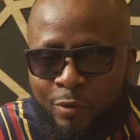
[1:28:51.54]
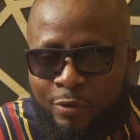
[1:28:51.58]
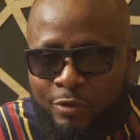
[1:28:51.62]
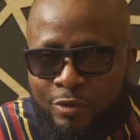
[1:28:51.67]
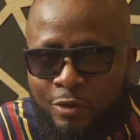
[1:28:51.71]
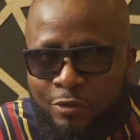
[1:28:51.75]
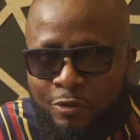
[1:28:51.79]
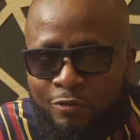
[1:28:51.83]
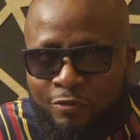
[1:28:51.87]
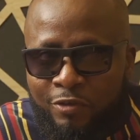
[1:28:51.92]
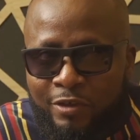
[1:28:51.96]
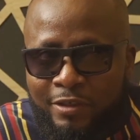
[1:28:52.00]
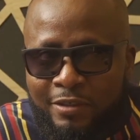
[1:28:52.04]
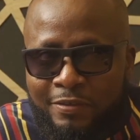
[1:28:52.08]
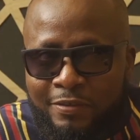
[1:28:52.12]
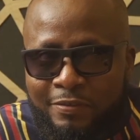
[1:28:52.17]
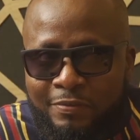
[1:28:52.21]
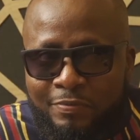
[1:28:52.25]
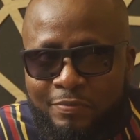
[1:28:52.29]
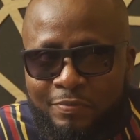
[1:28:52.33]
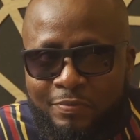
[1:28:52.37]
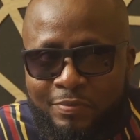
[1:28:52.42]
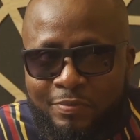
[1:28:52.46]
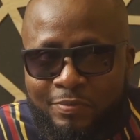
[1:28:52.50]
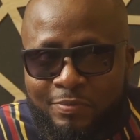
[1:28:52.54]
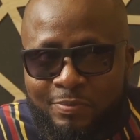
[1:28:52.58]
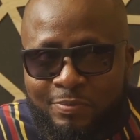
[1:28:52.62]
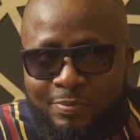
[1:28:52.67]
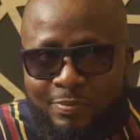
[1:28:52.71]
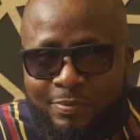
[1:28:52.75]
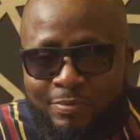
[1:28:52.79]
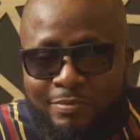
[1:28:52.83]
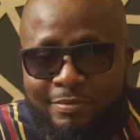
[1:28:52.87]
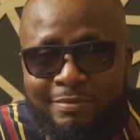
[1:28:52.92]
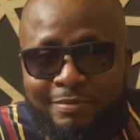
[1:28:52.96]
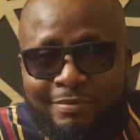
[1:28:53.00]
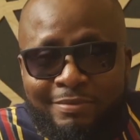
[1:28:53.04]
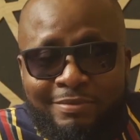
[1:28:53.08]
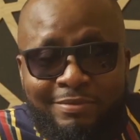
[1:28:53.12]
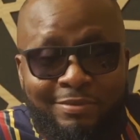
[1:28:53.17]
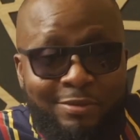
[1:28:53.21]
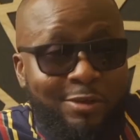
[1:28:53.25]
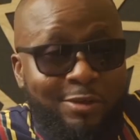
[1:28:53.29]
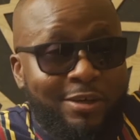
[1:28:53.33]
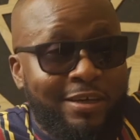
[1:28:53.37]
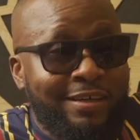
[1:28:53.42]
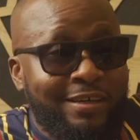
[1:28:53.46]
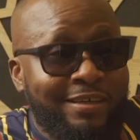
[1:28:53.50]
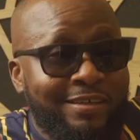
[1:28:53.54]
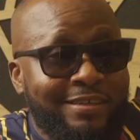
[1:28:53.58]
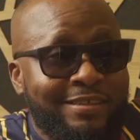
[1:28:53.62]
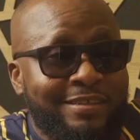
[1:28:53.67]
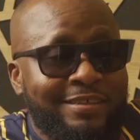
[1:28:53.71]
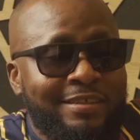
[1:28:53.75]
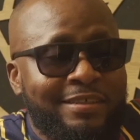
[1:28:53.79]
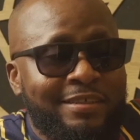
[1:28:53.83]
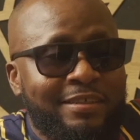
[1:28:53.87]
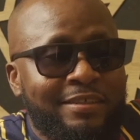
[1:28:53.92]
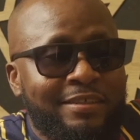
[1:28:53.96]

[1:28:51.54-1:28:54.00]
During COVID, though. Okay. You know that